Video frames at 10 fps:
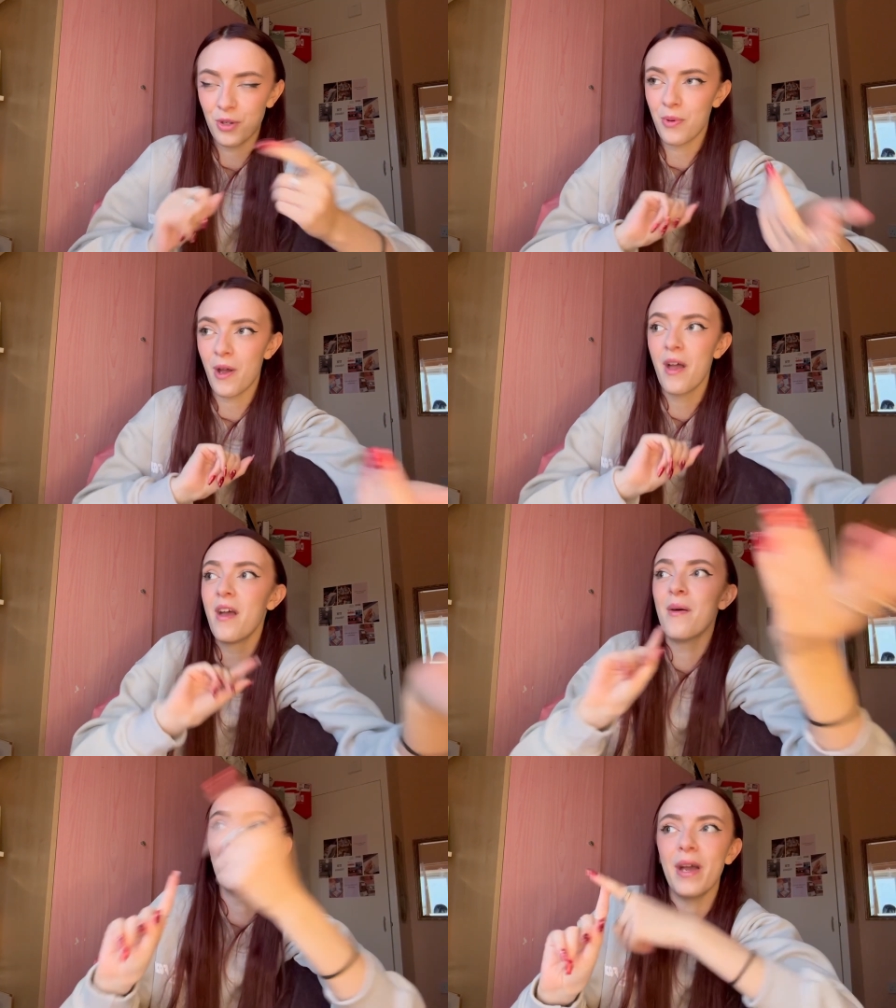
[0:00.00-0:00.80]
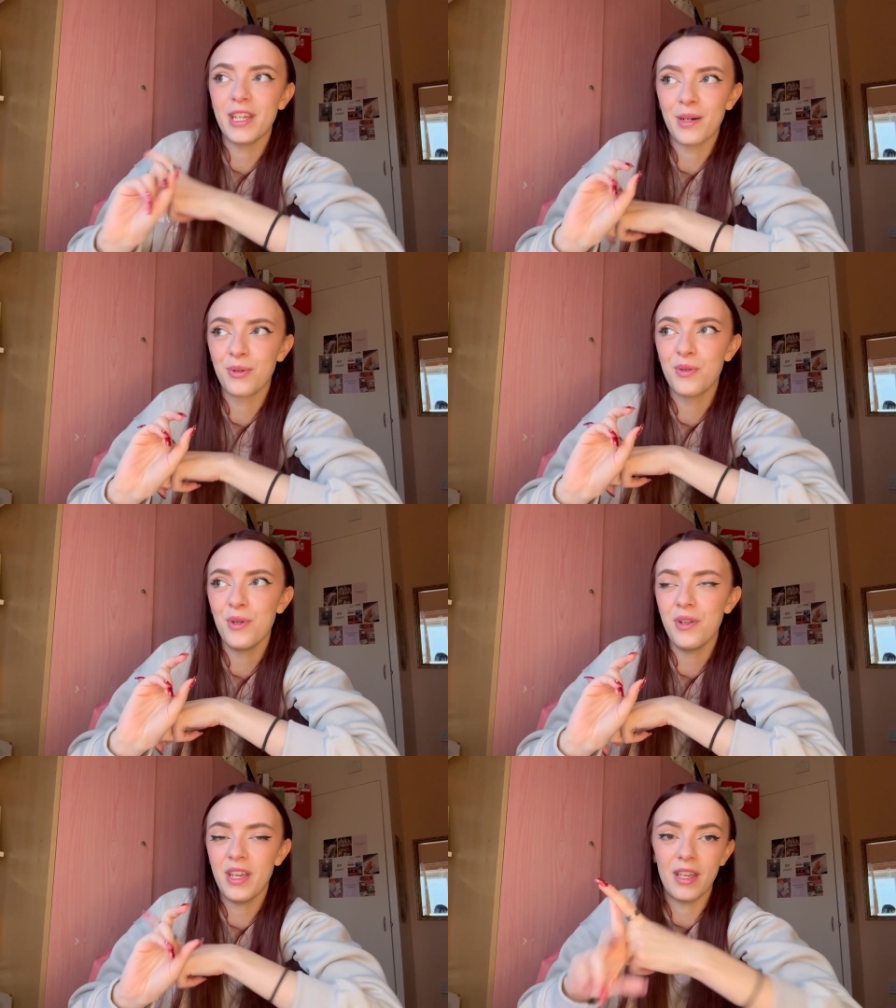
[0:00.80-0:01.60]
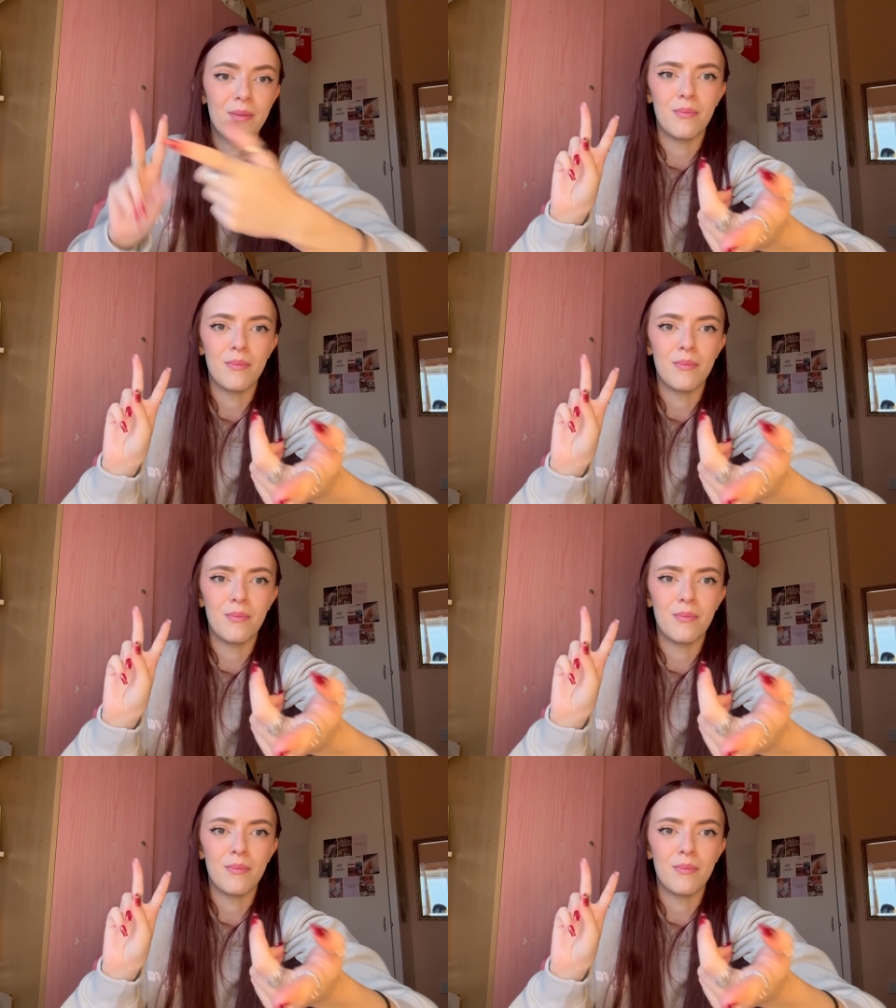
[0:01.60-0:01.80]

You could put makeup community,